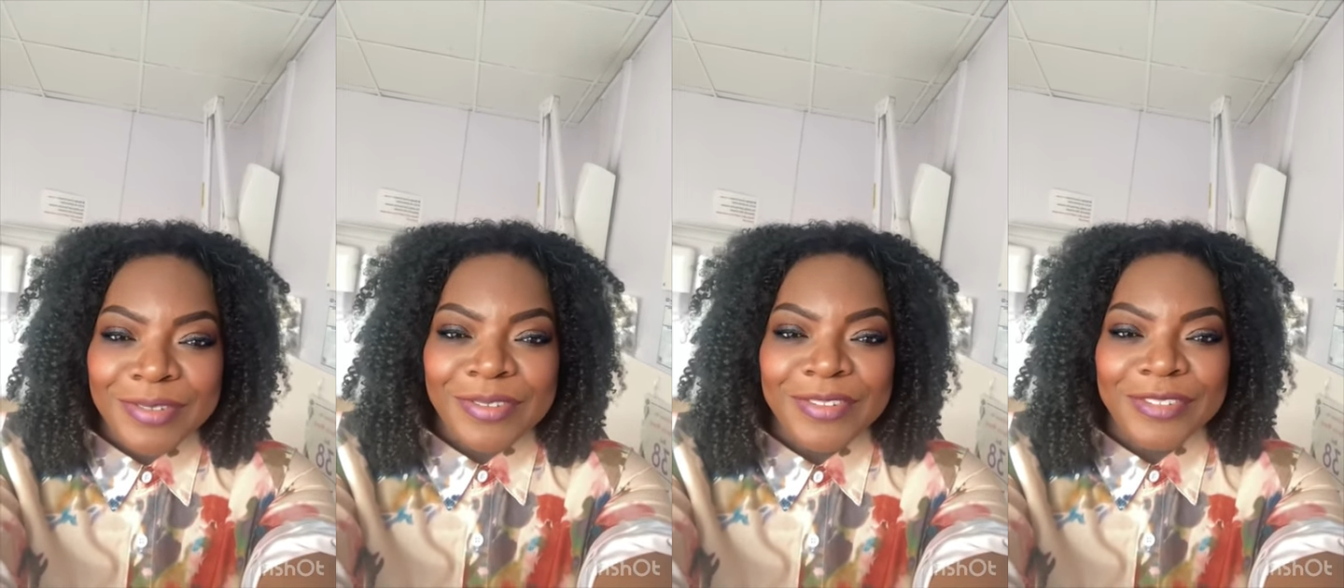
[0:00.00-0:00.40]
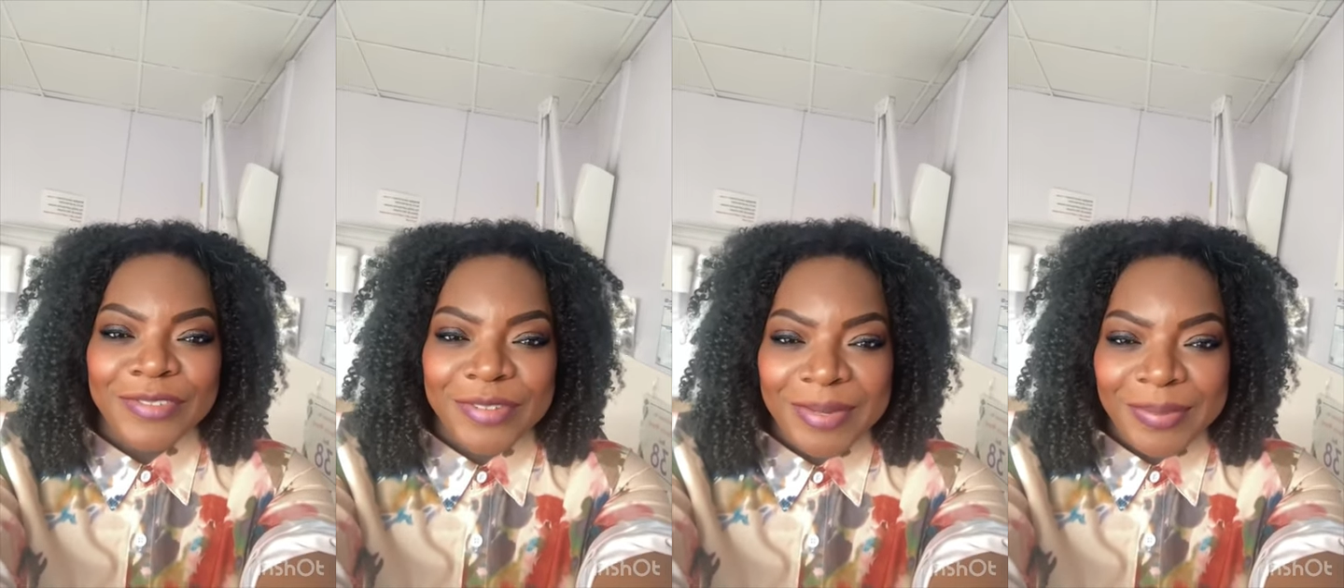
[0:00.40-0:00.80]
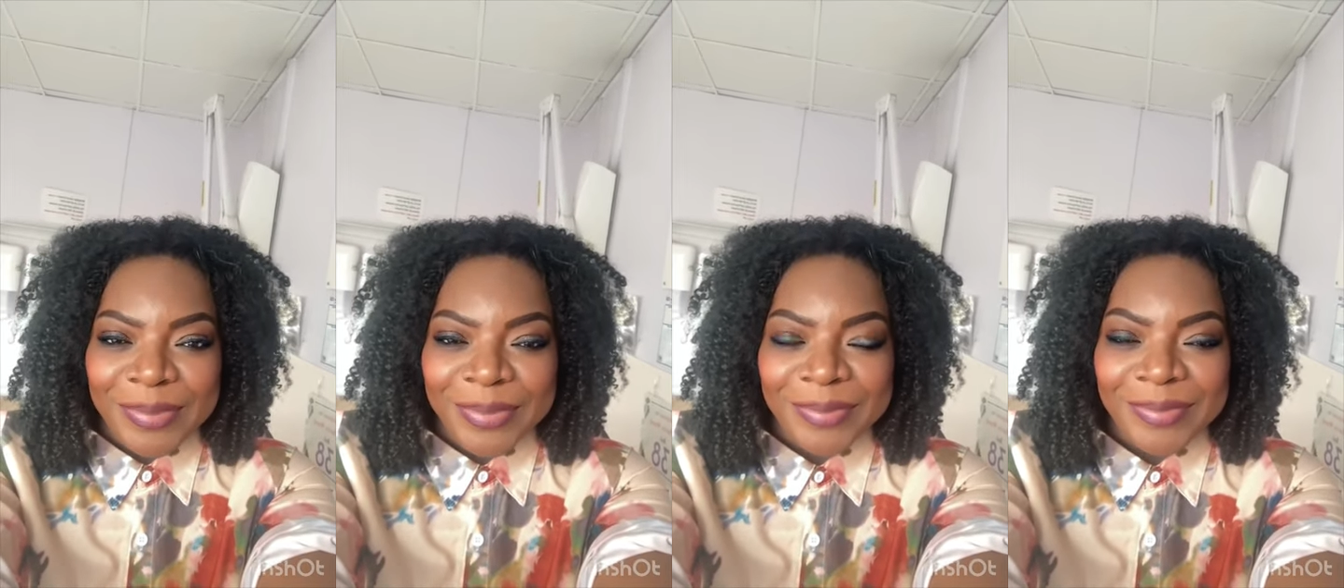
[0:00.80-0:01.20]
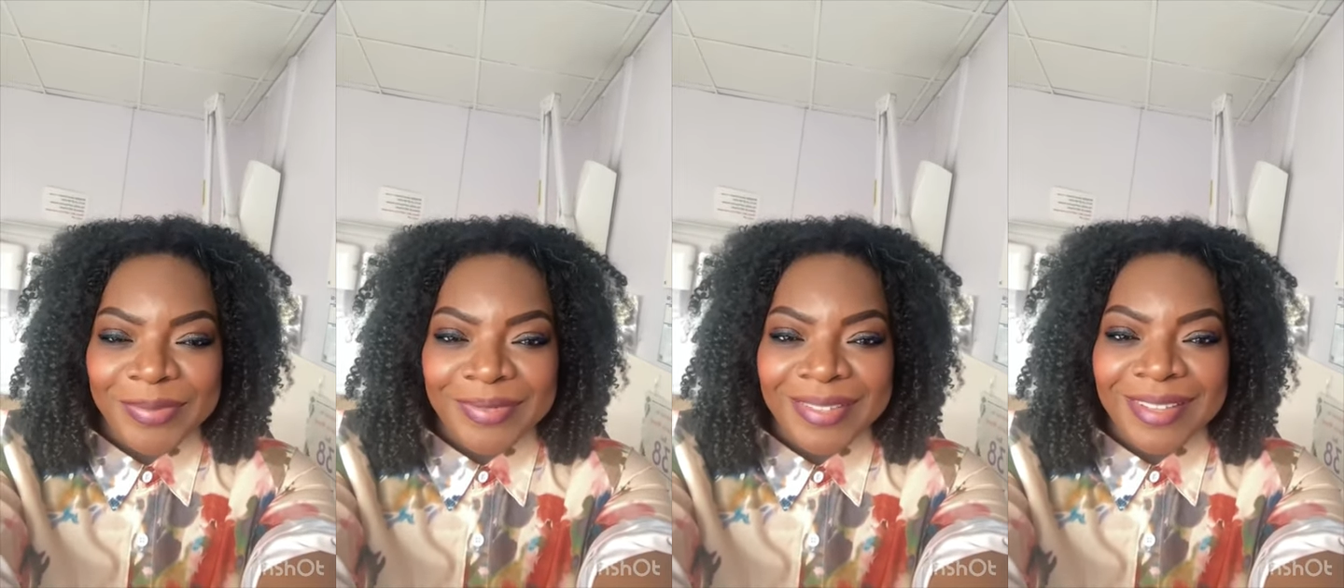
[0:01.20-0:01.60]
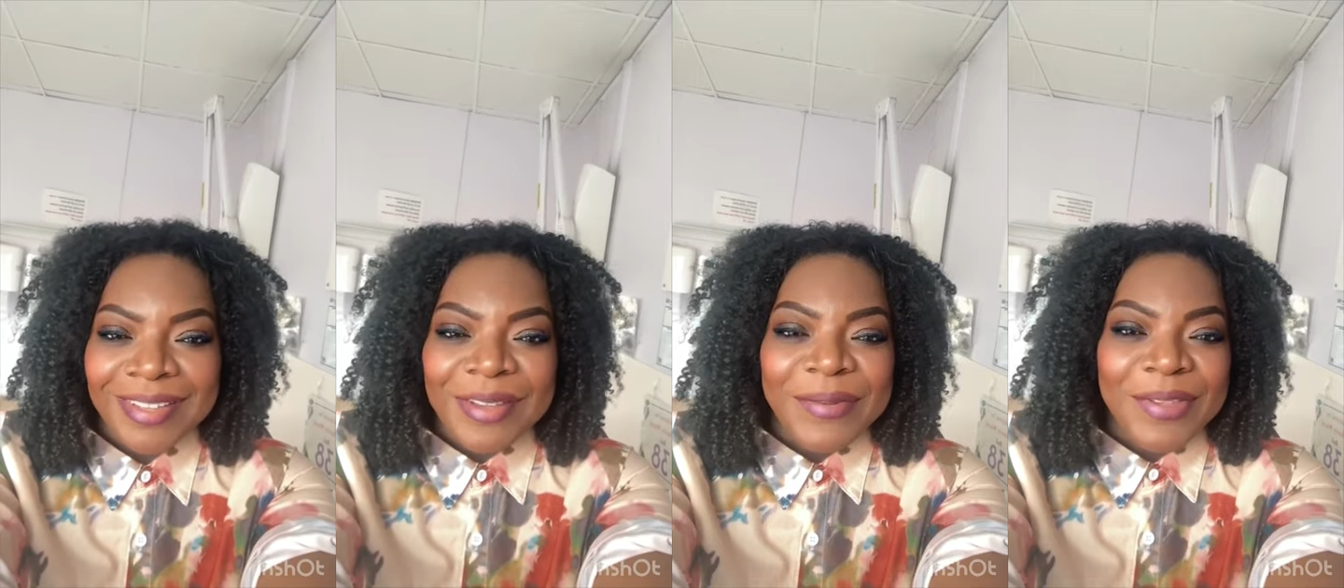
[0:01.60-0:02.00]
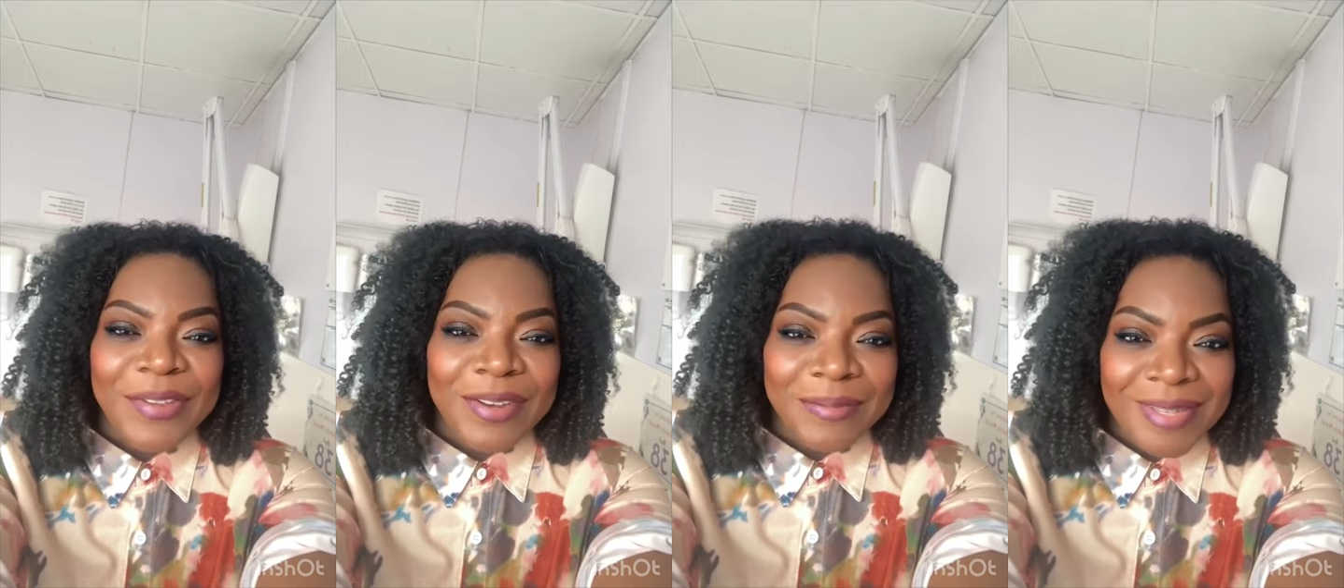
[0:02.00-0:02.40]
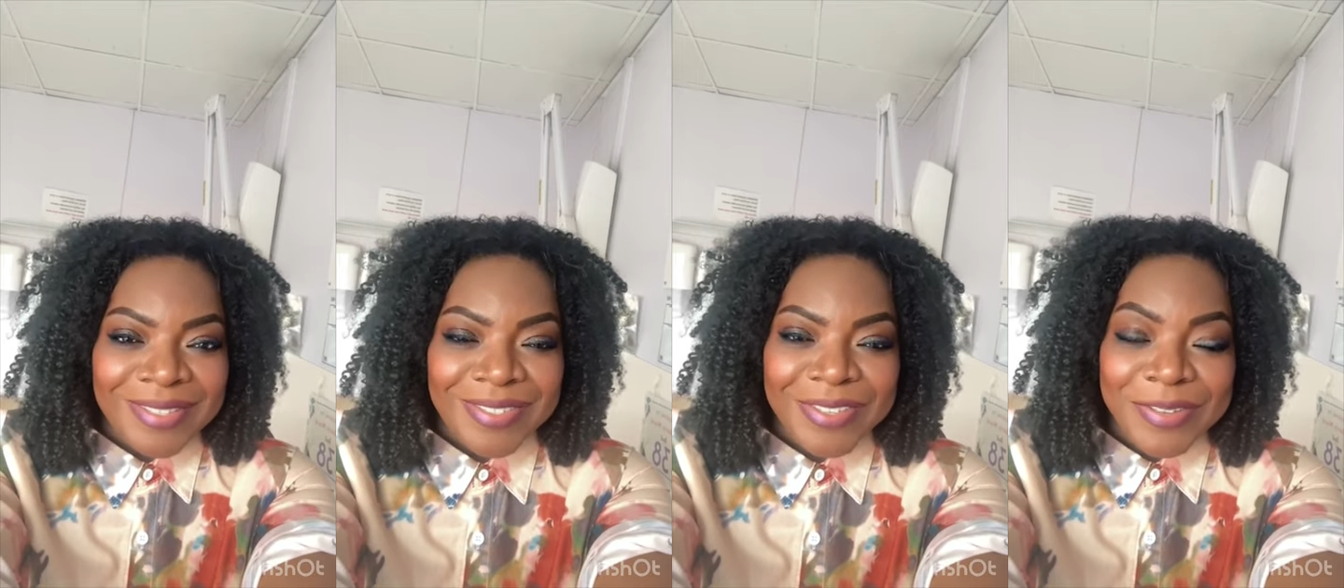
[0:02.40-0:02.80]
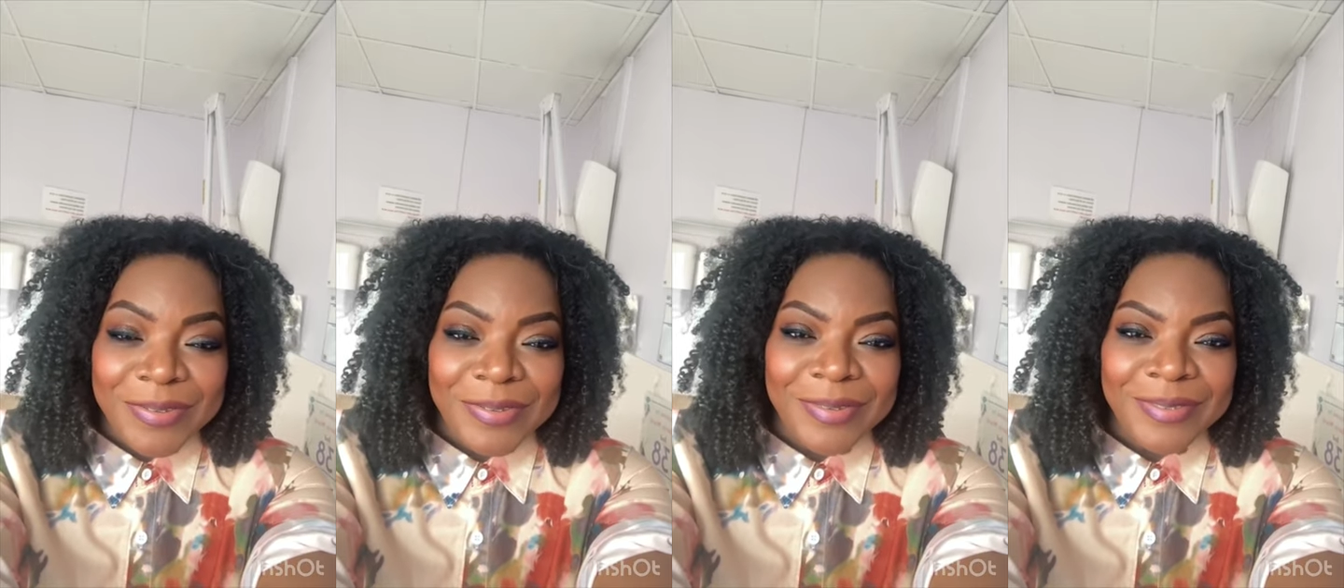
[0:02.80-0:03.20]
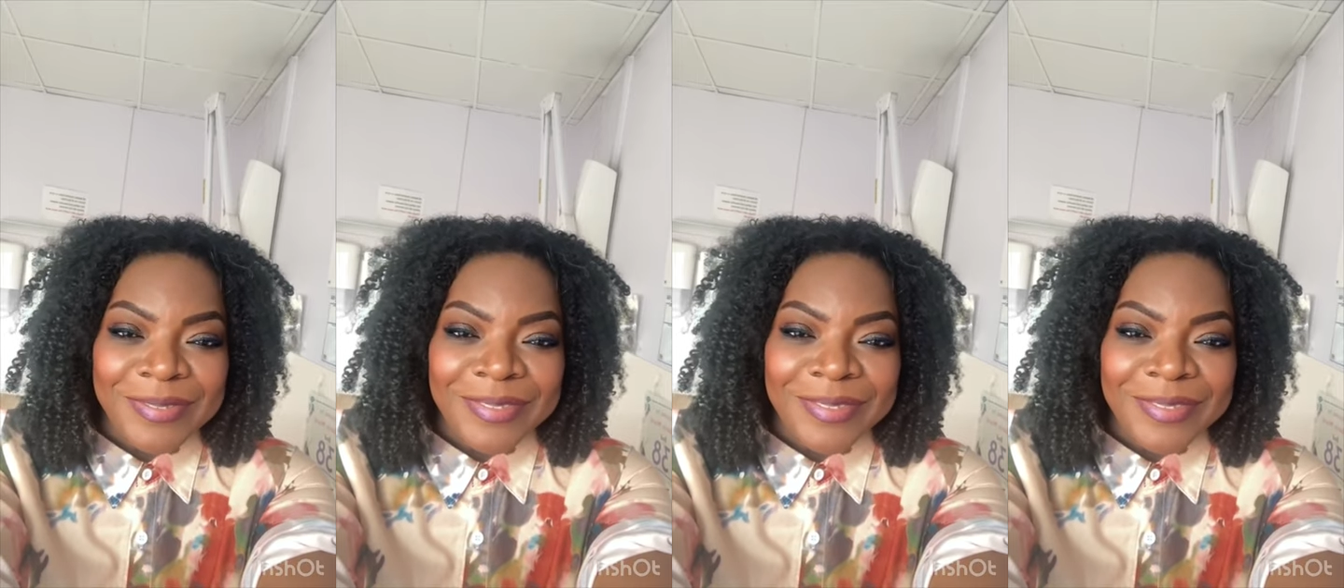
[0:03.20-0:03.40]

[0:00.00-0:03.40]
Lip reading: on your trip. We're gonna miss you.